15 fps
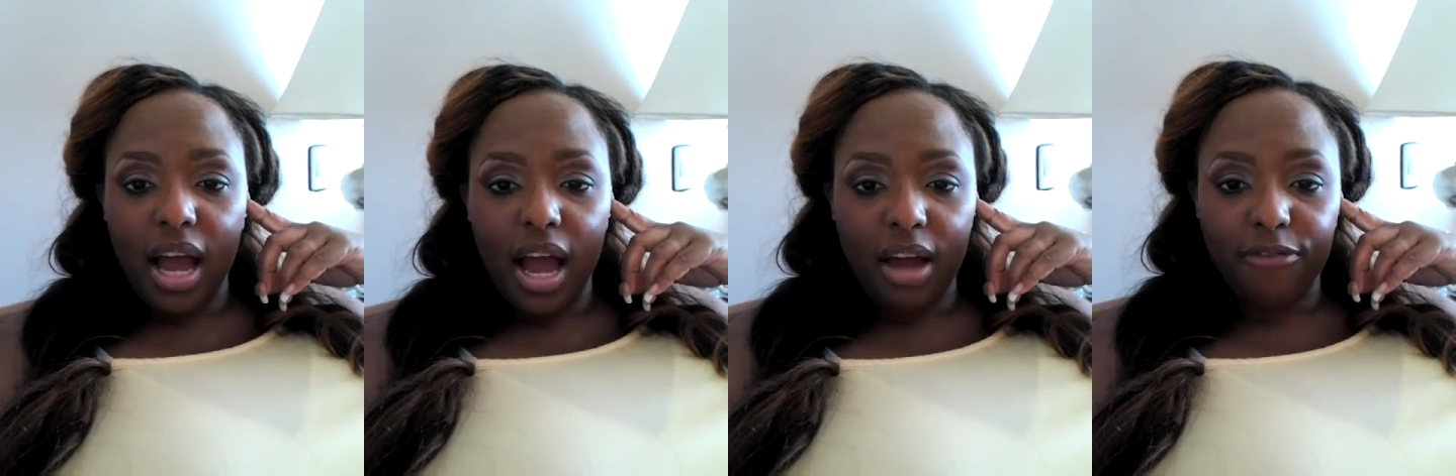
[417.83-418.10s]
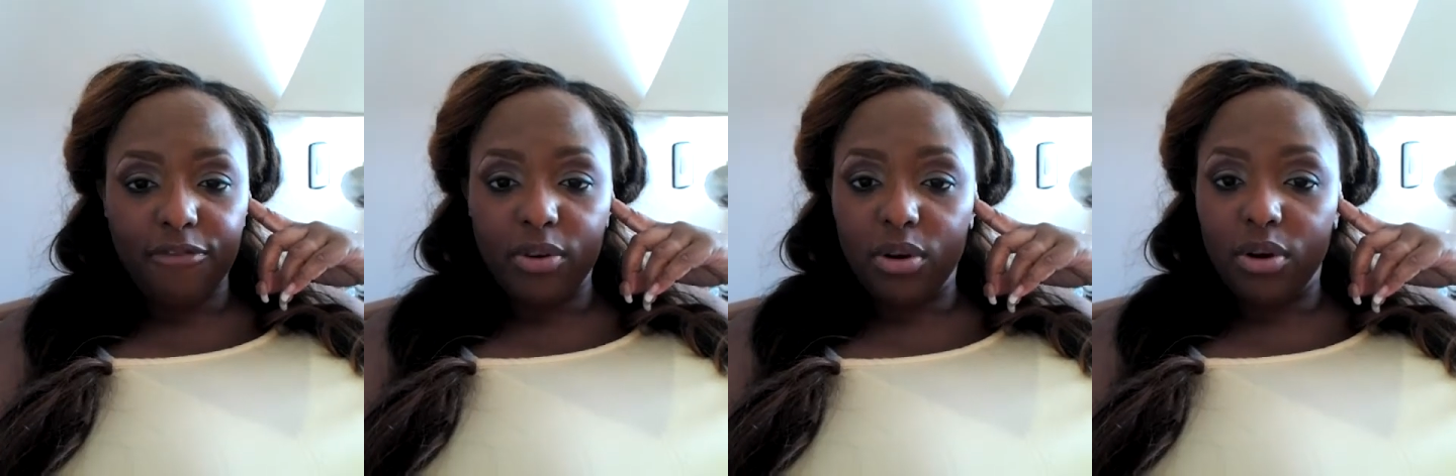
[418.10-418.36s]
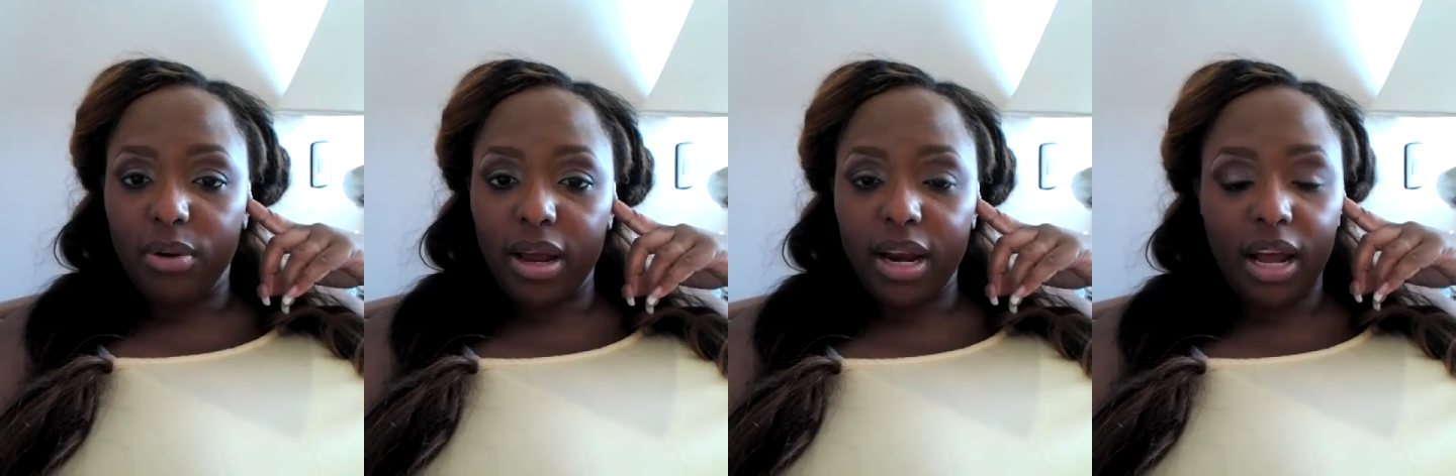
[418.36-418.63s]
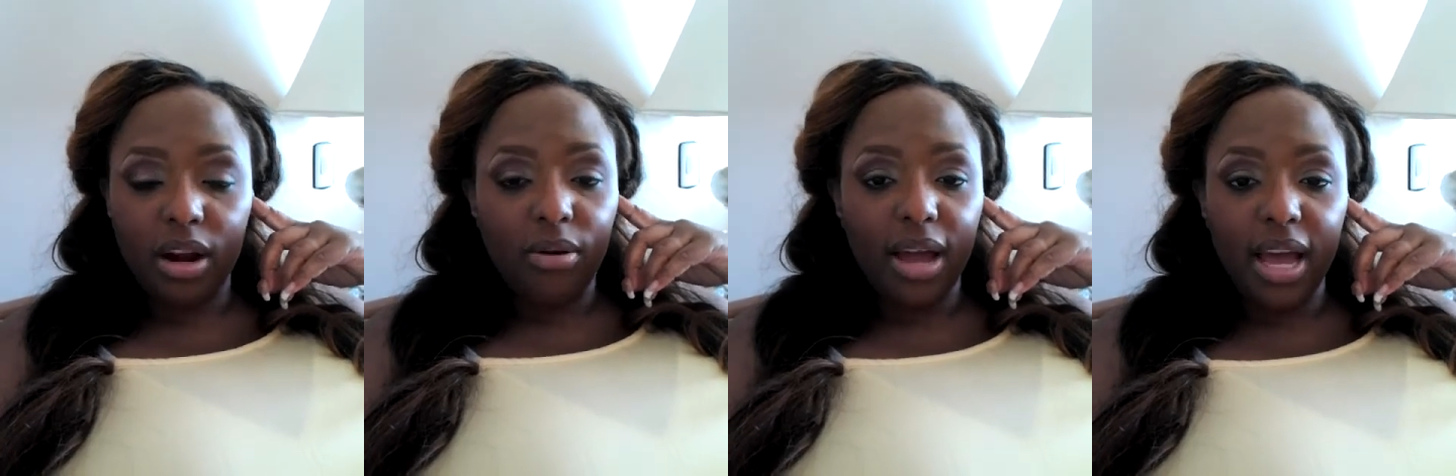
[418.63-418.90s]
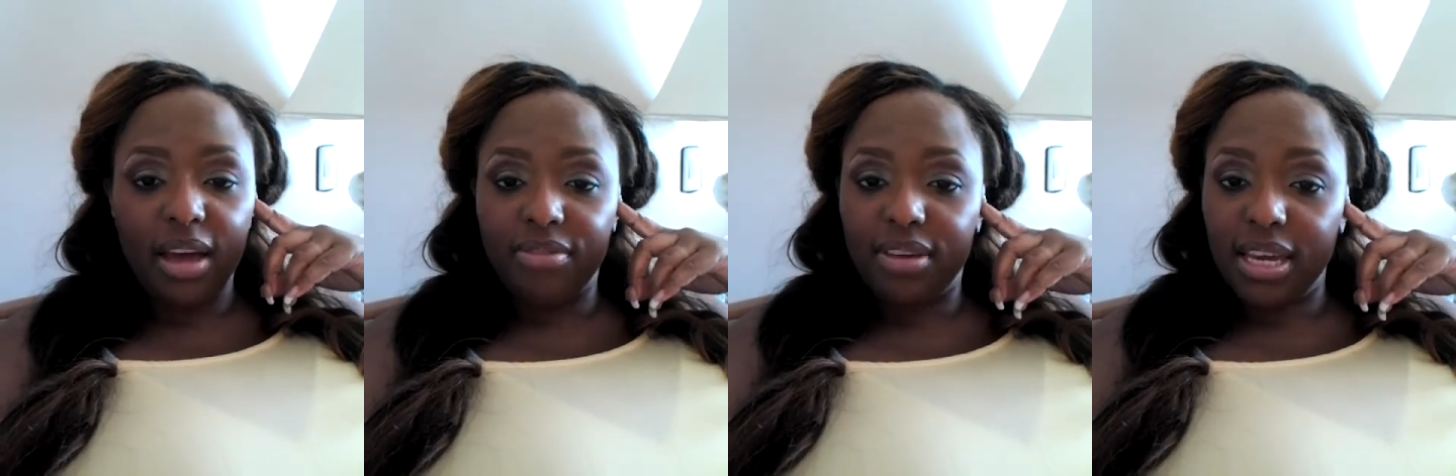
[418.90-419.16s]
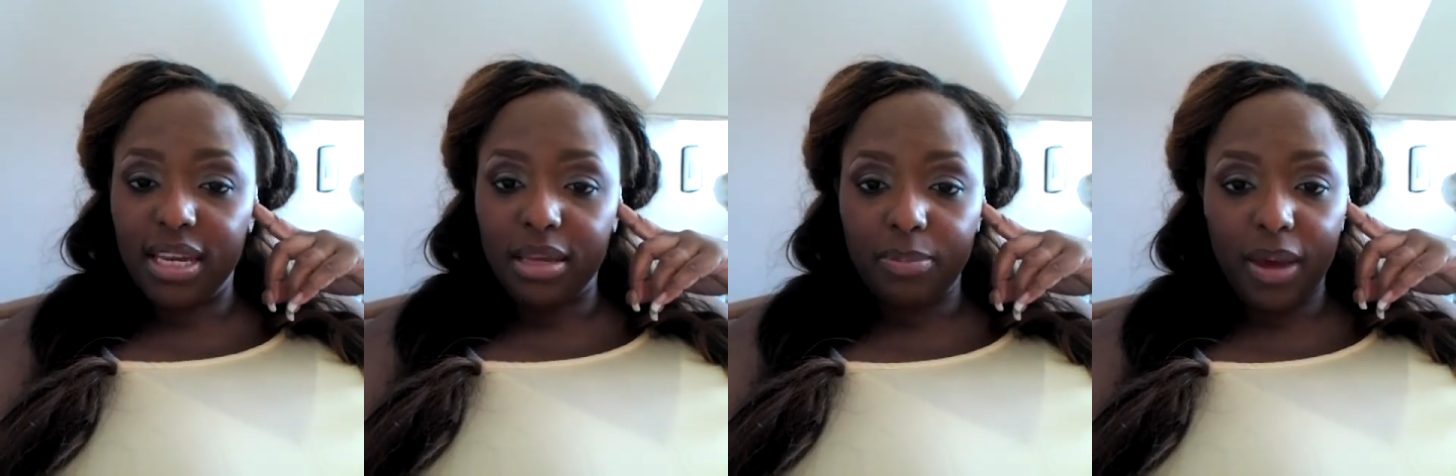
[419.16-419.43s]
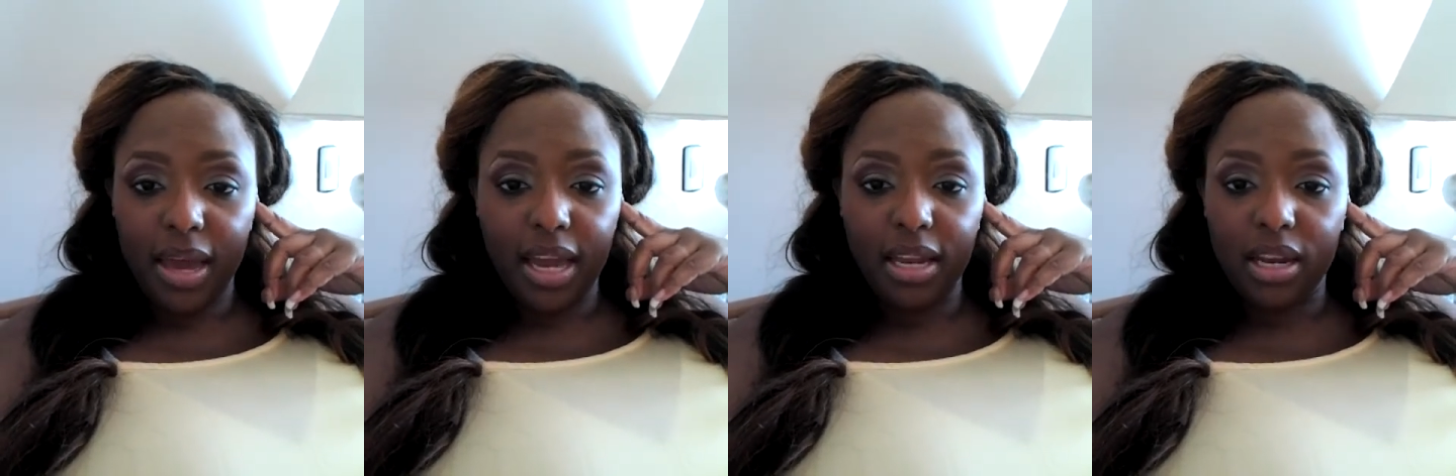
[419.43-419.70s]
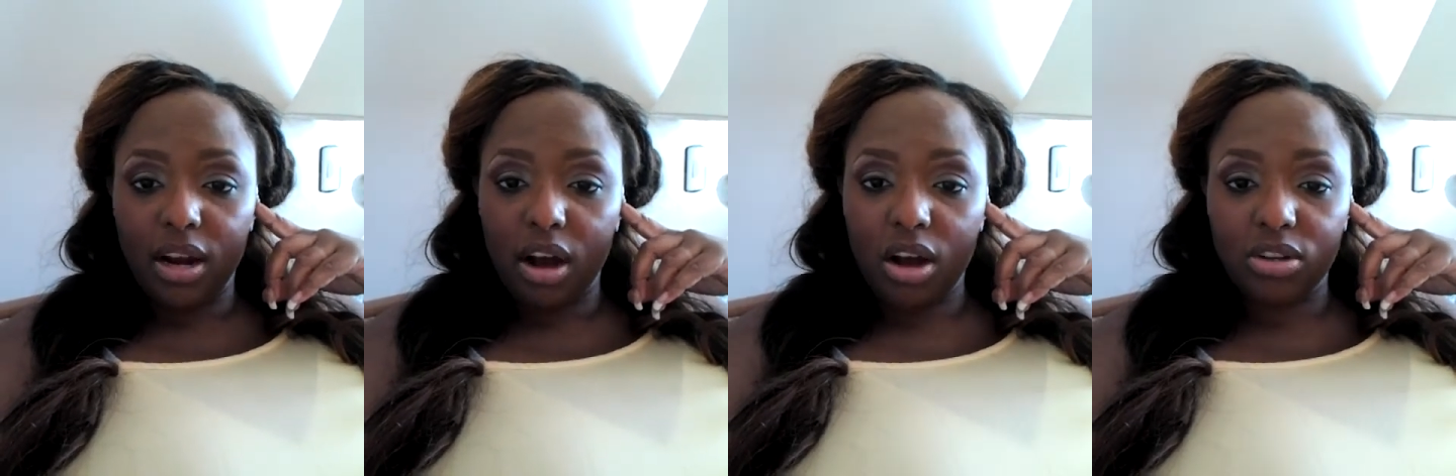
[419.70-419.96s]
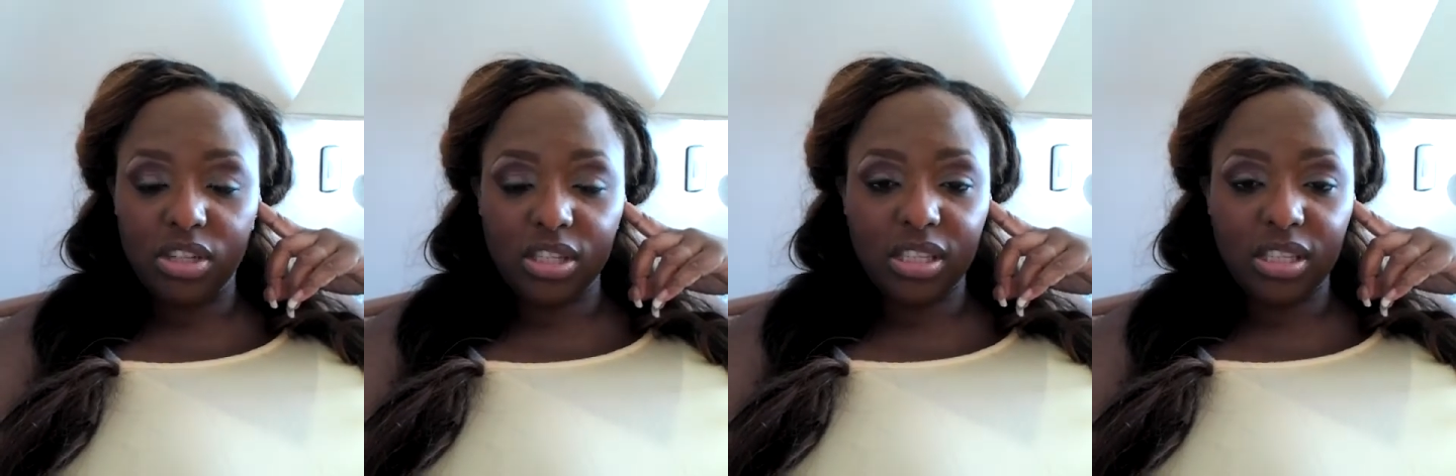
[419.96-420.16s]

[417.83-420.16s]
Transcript: I feel great. I don't have any pain at all.